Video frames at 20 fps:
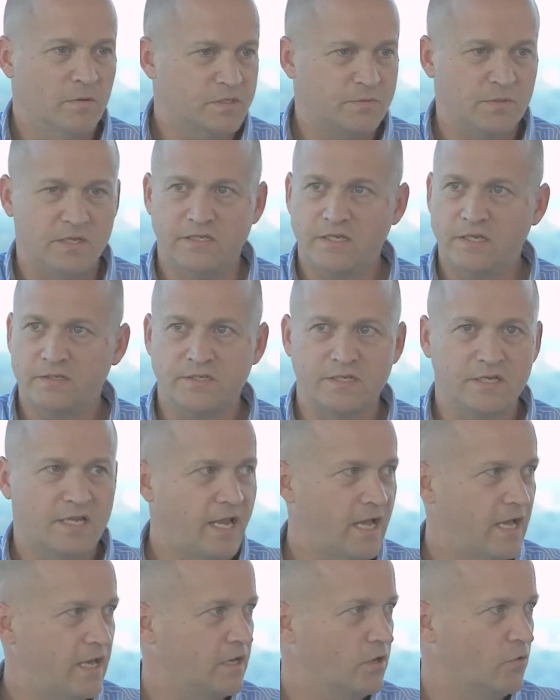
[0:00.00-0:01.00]
there must be a dozen
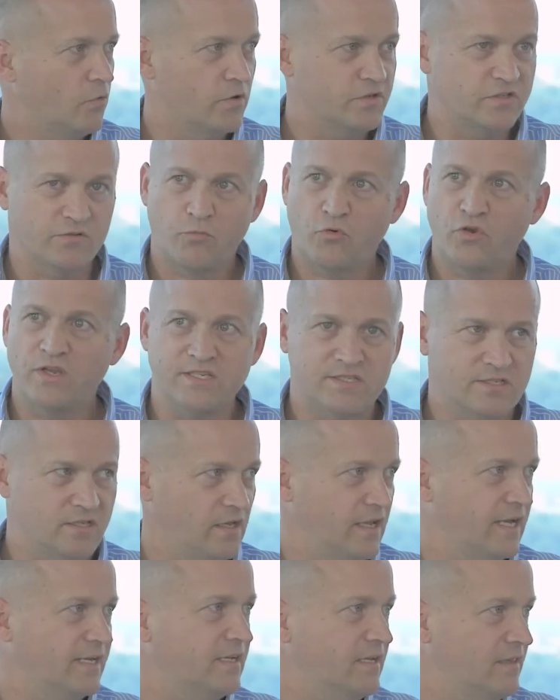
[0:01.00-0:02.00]
categories or
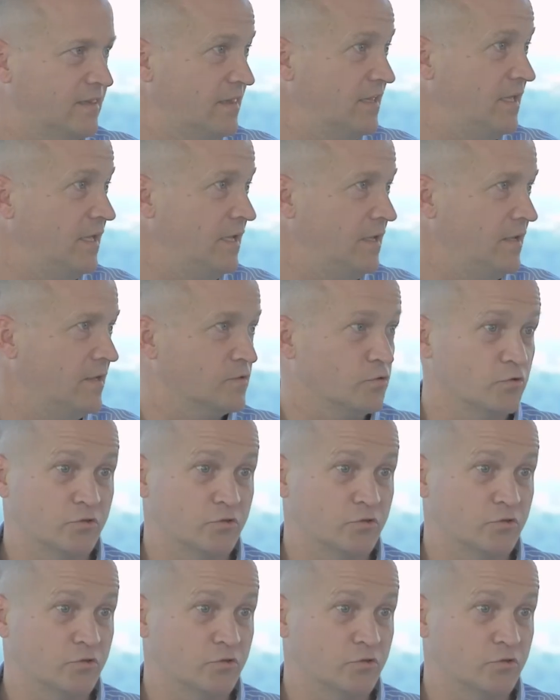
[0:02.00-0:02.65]
pre-selected things,